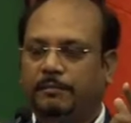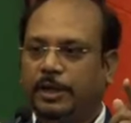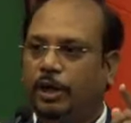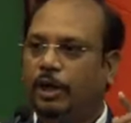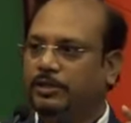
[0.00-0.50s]

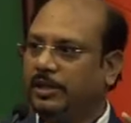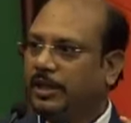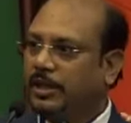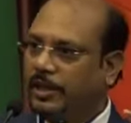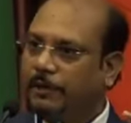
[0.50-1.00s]
Because
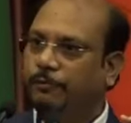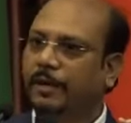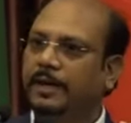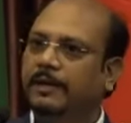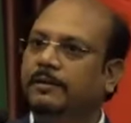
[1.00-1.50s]
if
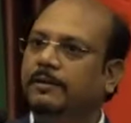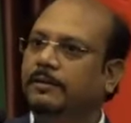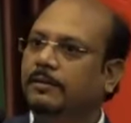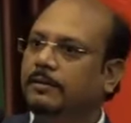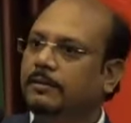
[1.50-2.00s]
we
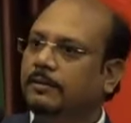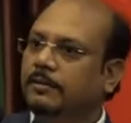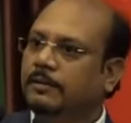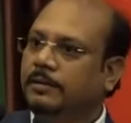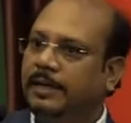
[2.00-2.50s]

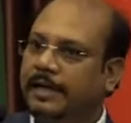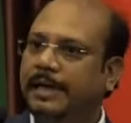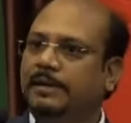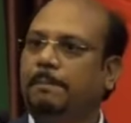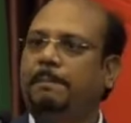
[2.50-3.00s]

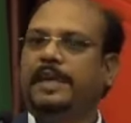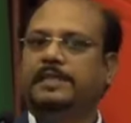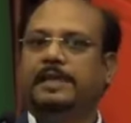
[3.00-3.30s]
create the big